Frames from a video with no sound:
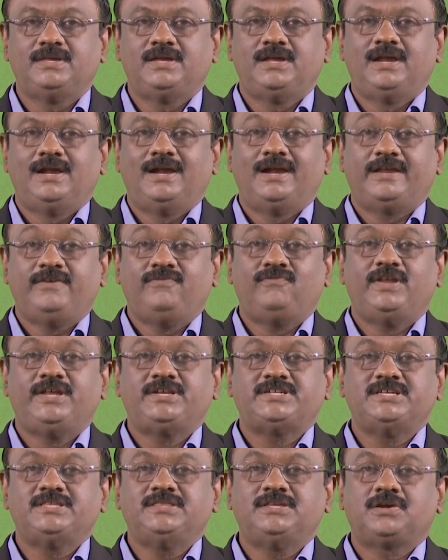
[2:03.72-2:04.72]

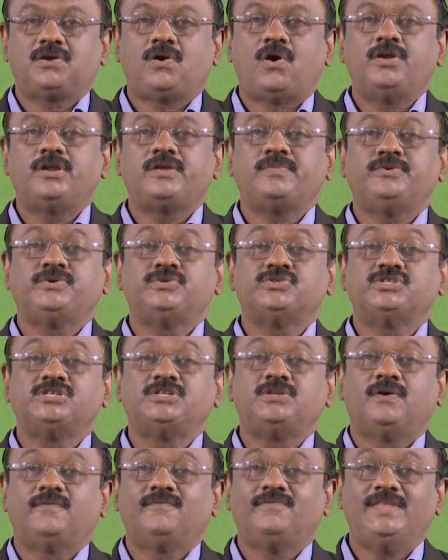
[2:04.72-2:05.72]
reflecting the contribution
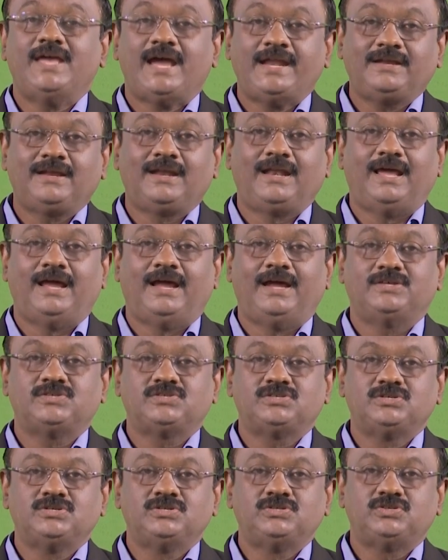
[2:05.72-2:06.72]
of that
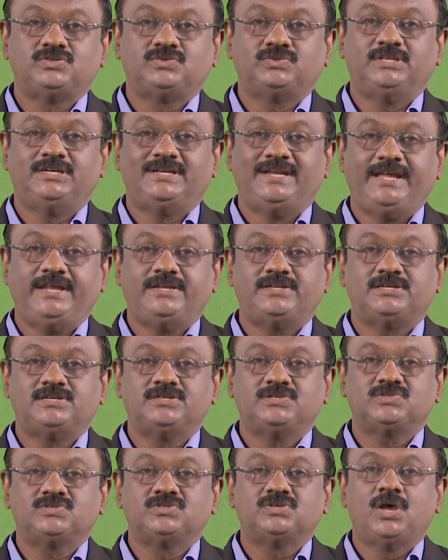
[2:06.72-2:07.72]
class to the
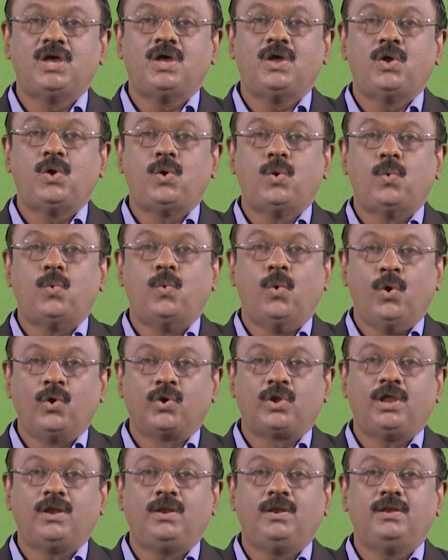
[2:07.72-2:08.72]
data's
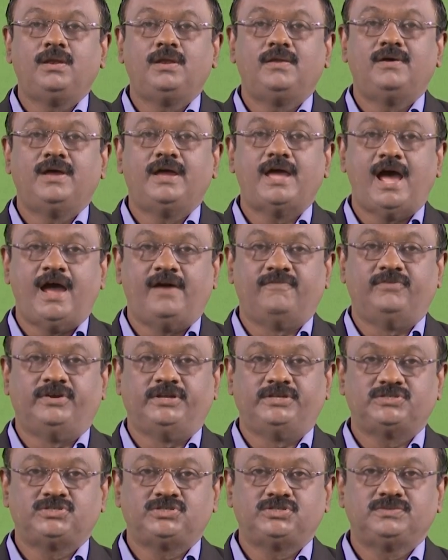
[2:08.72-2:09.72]
overall
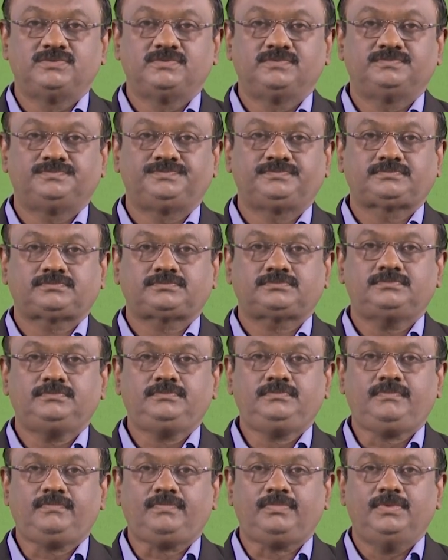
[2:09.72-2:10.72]
average.
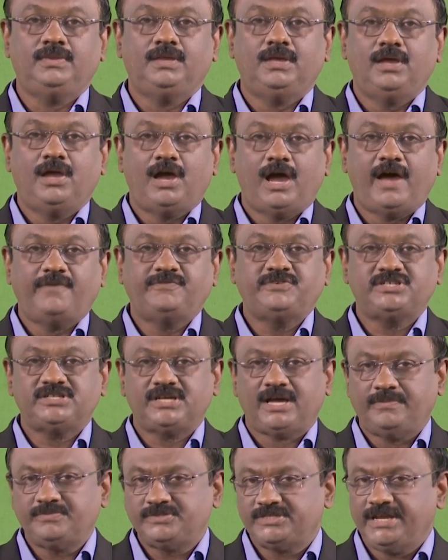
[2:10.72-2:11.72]
After
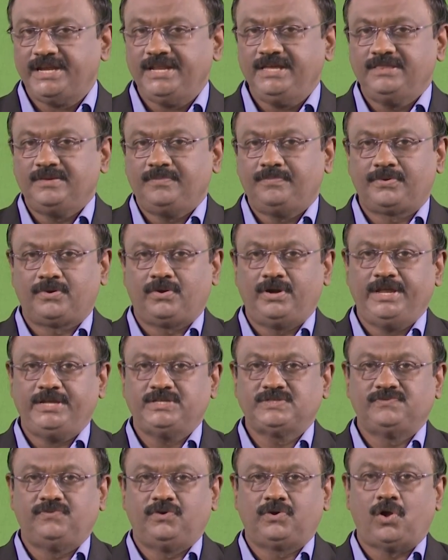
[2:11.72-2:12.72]
obtaining the
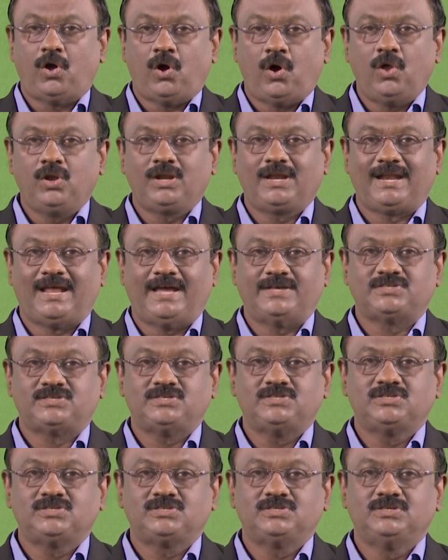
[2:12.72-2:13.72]
products for all
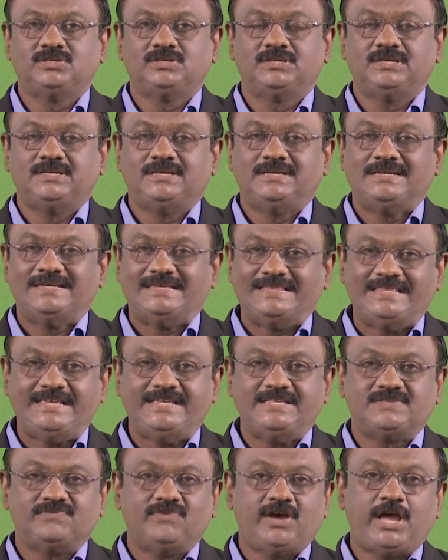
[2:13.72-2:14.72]
classes,
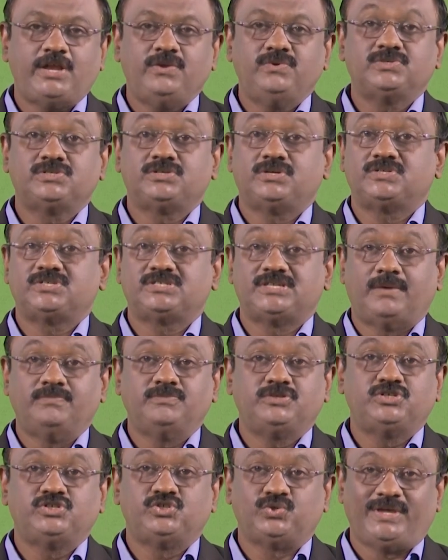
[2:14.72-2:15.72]
these values are
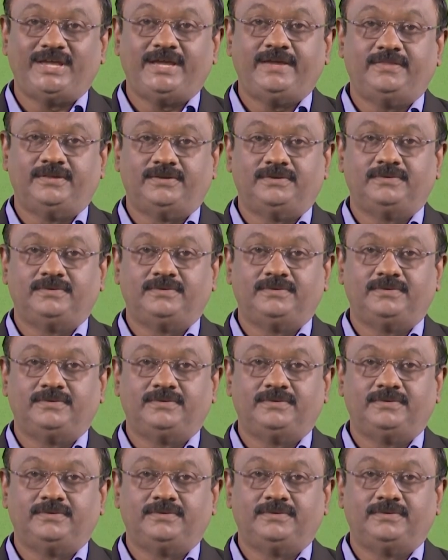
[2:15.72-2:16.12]
summed together.